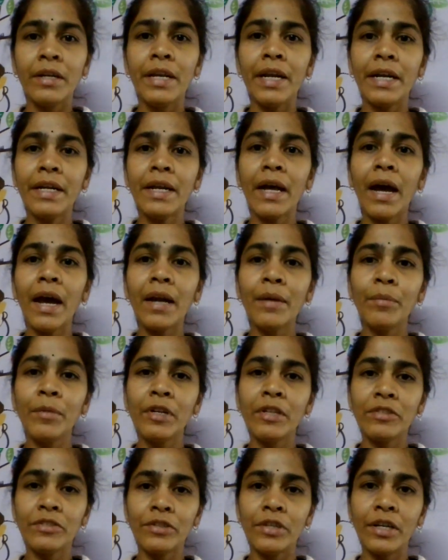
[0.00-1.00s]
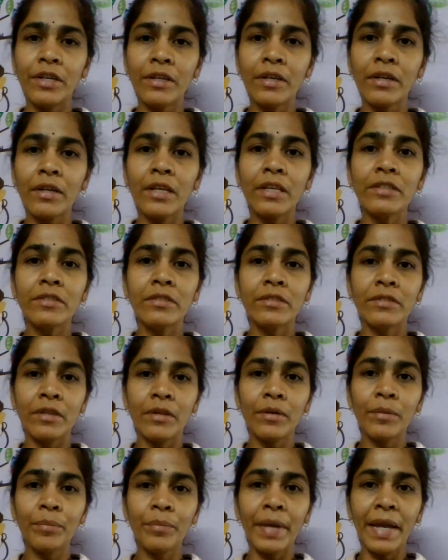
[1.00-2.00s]
Data administrator is
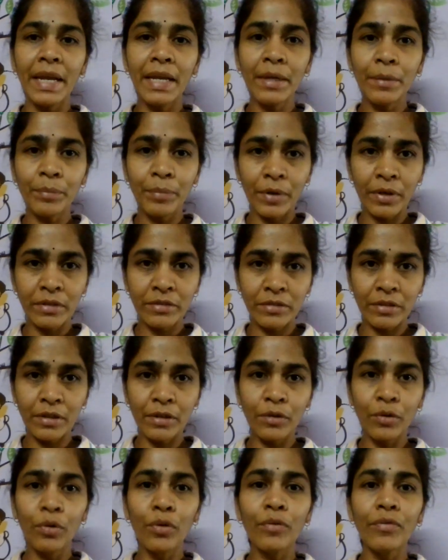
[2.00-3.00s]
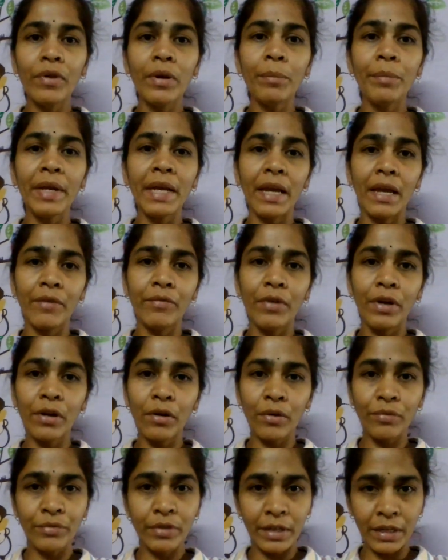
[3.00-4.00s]
the main person who will be
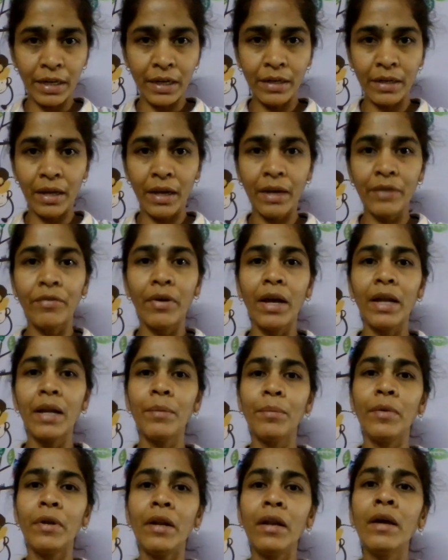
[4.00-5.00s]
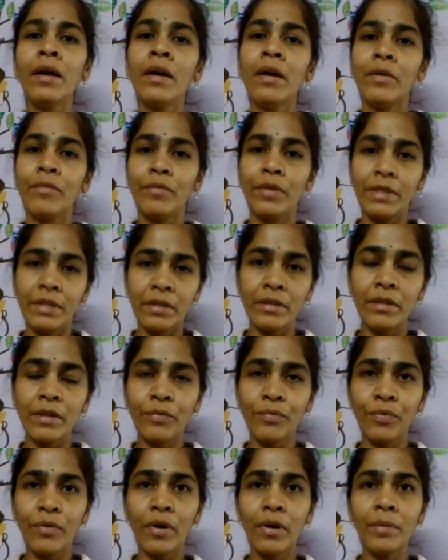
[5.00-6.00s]
aware of the data available within
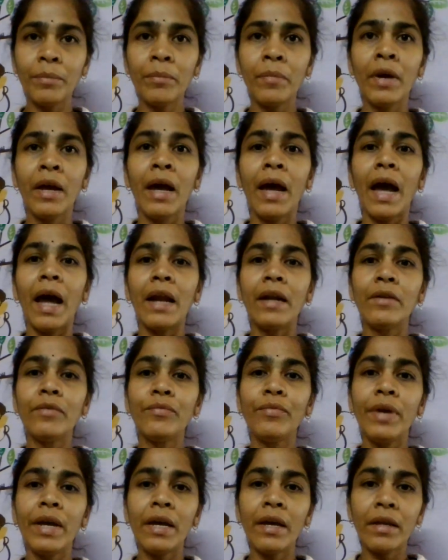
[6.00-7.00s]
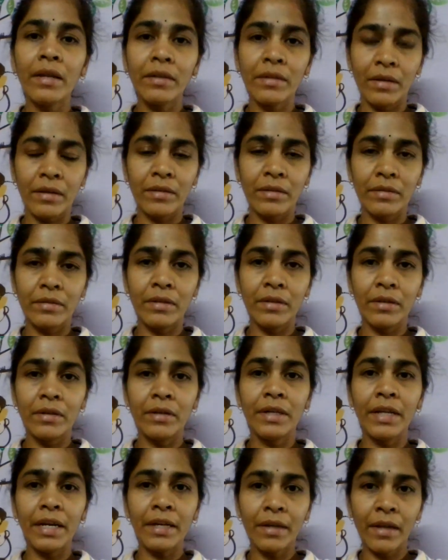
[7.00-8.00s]
the firm and where
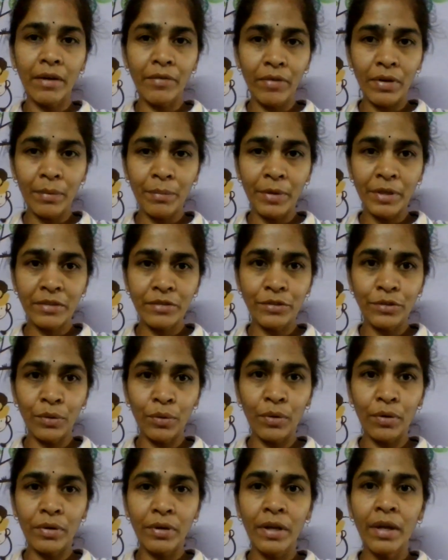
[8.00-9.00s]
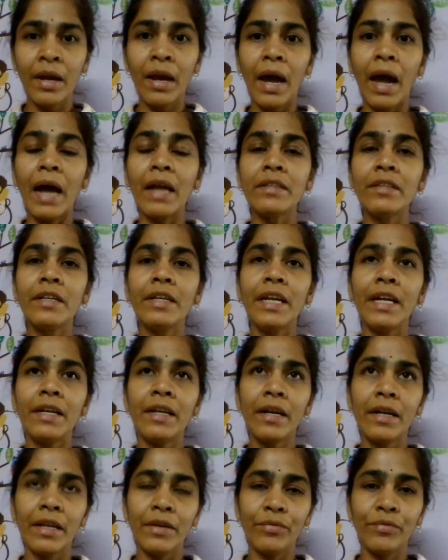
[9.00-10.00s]
the data will be stored and the
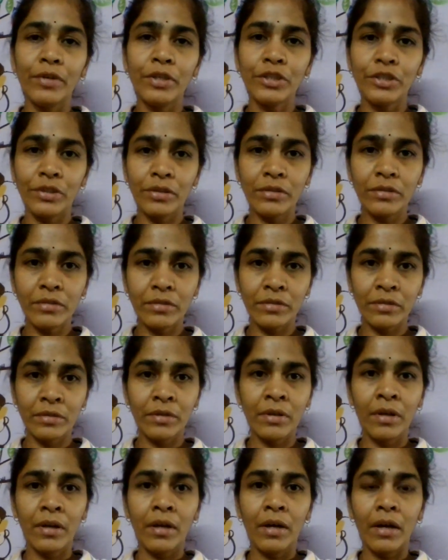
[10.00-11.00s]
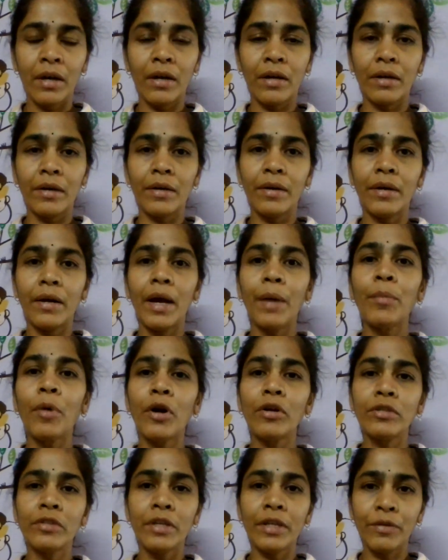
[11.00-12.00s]
data definitions
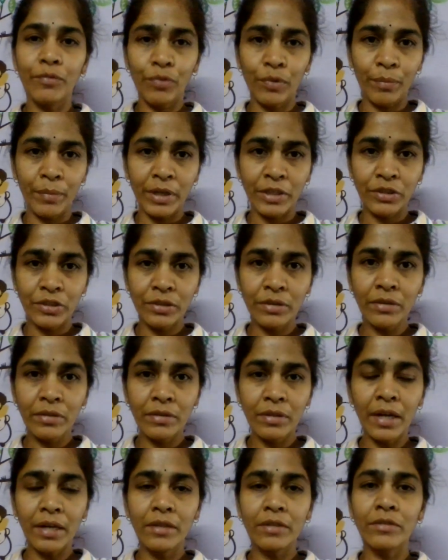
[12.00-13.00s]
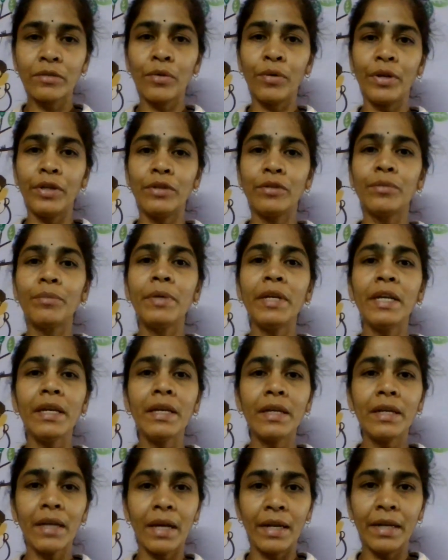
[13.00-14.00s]
about the information that is going to
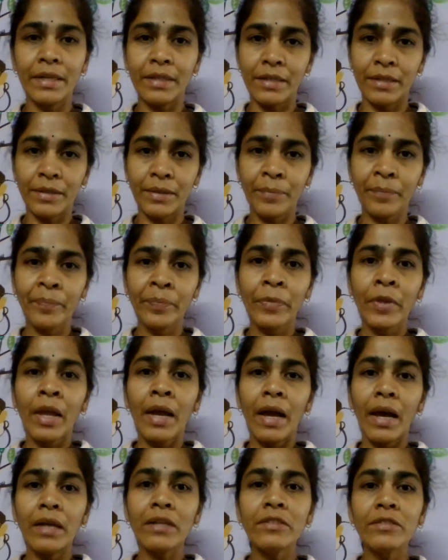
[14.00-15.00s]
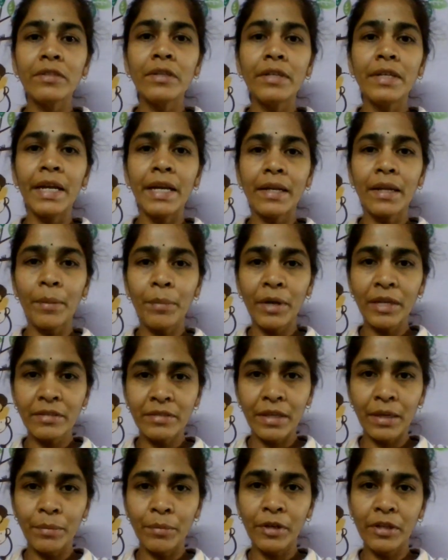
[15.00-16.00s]
be collected. Hence, the
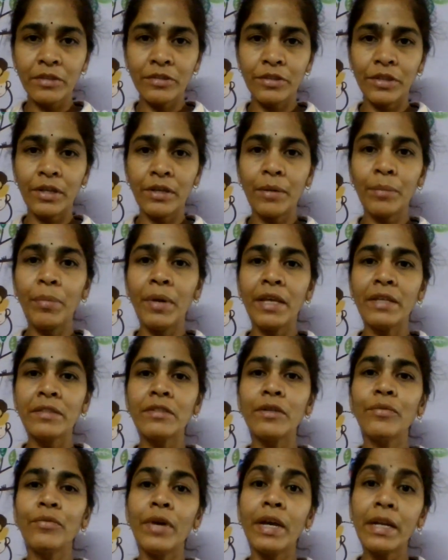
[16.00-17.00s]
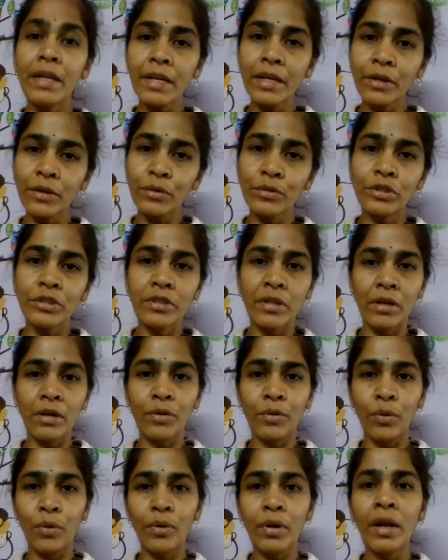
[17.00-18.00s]
database administrator plays a very crucial
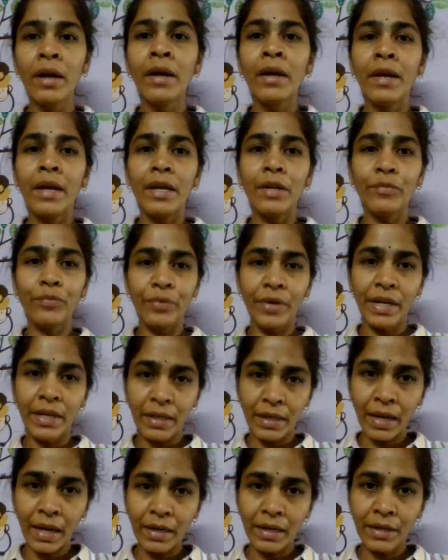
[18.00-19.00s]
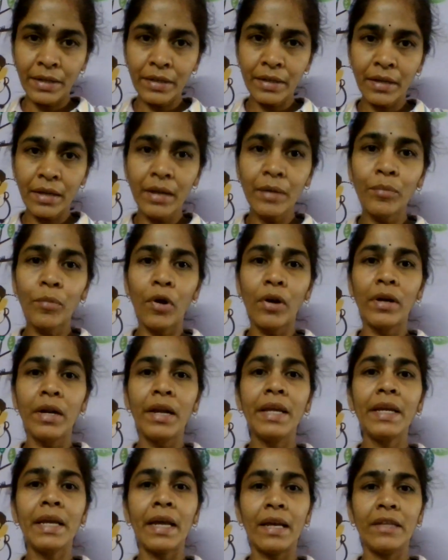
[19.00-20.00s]
role in feeding analytical
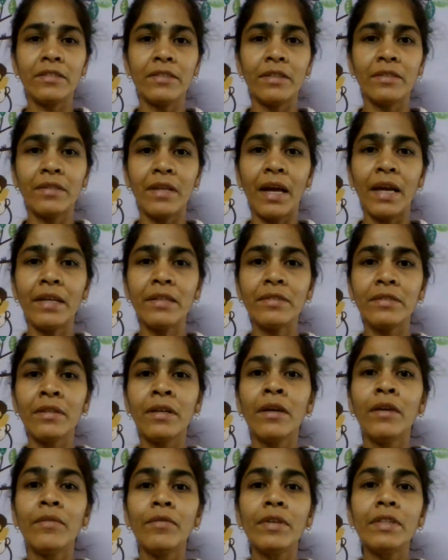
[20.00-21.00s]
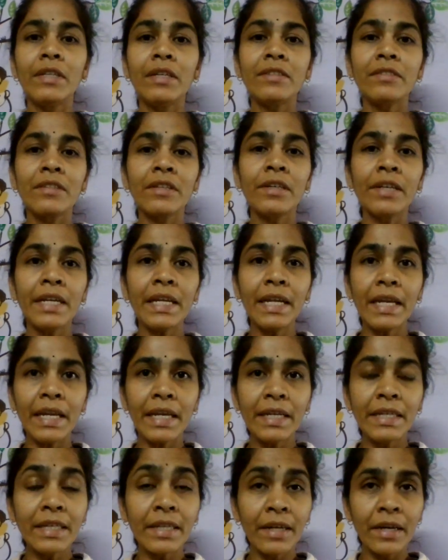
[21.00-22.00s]
modeling exercise with its key
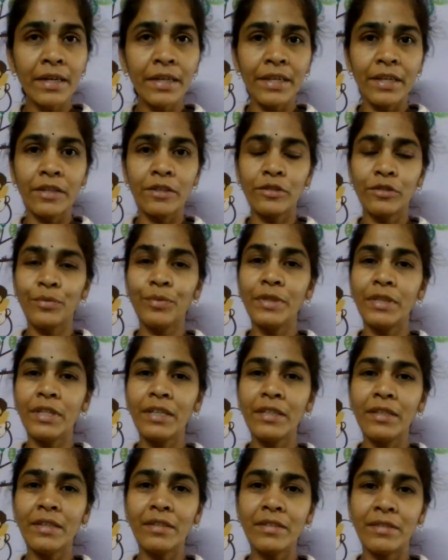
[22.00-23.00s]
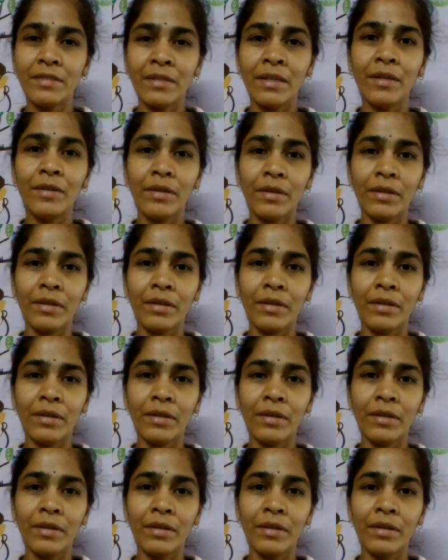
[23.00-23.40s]
ingredients, with its